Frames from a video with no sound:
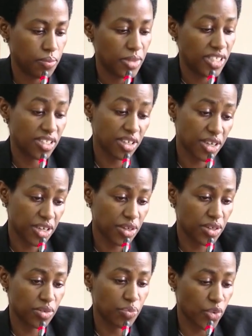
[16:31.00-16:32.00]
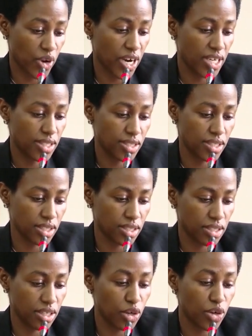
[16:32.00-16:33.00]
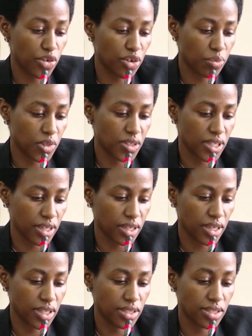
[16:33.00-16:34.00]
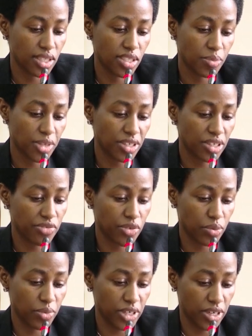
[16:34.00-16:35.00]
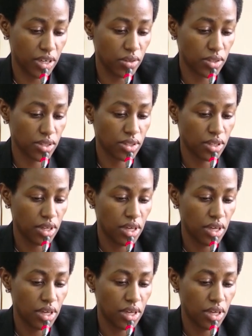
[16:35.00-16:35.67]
My second prayer is that the Honorable Zaake is suspended from the House